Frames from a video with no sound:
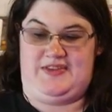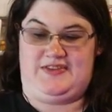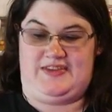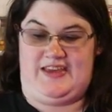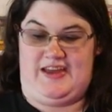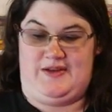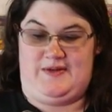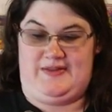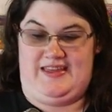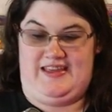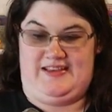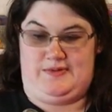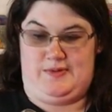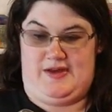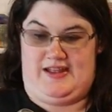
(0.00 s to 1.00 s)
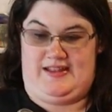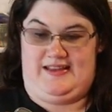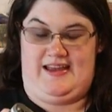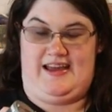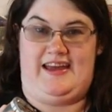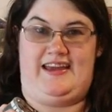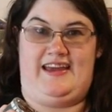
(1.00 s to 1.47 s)
So this
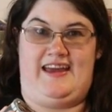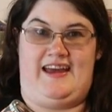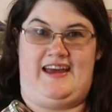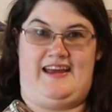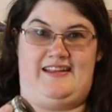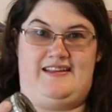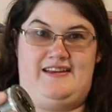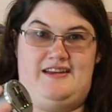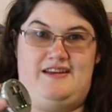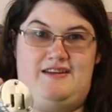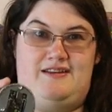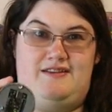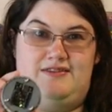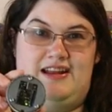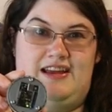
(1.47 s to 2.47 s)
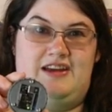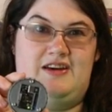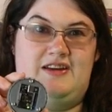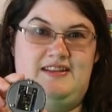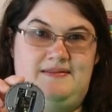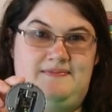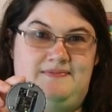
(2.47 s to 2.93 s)
one I can flick
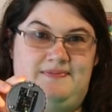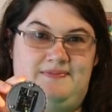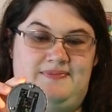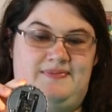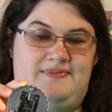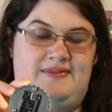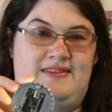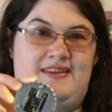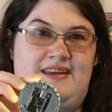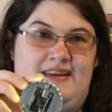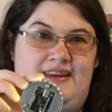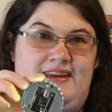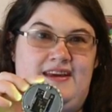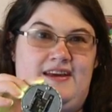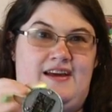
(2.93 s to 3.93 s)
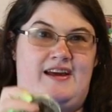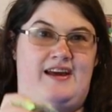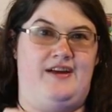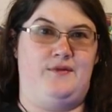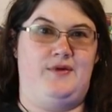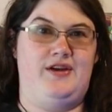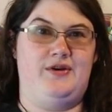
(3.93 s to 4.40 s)
on.
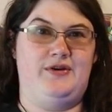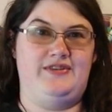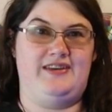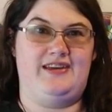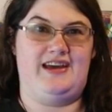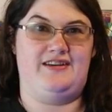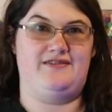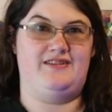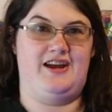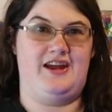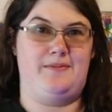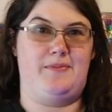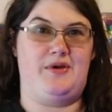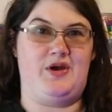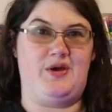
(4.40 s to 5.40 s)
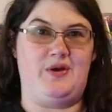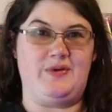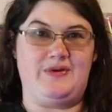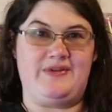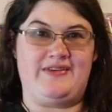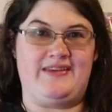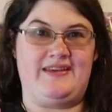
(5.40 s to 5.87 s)
And we also have
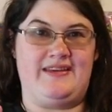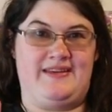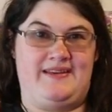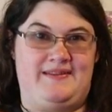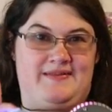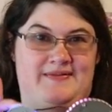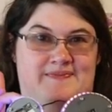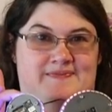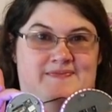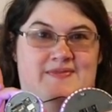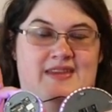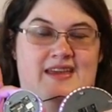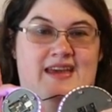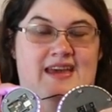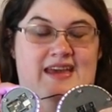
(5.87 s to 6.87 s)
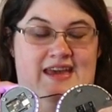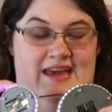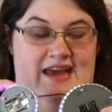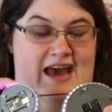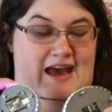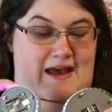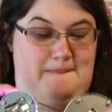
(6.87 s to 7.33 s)
rainbows.
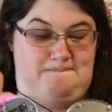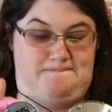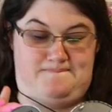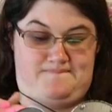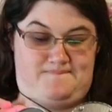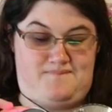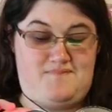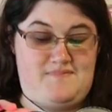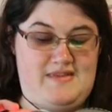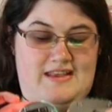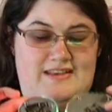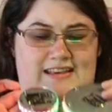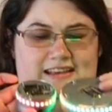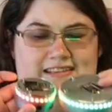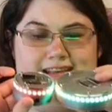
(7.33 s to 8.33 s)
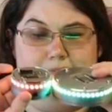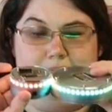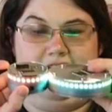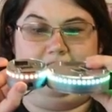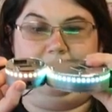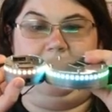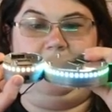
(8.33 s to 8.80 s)
Um, so it's a
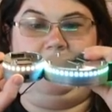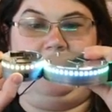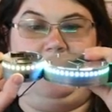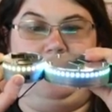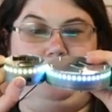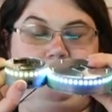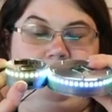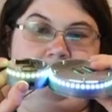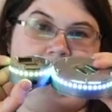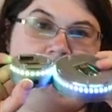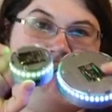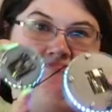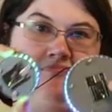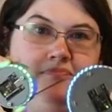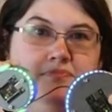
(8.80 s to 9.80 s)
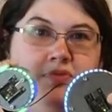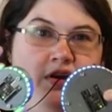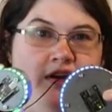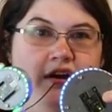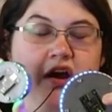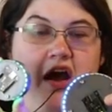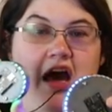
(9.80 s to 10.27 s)
bit thicker,
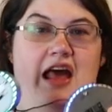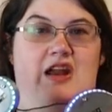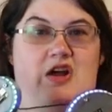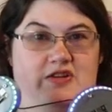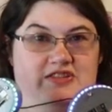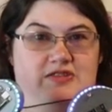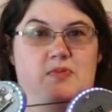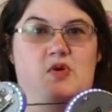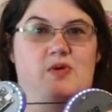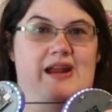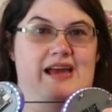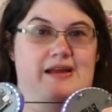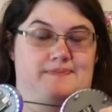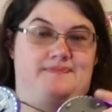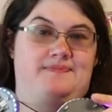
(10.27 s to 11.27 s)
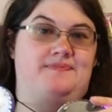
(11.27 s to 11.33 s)
but a lot smaller.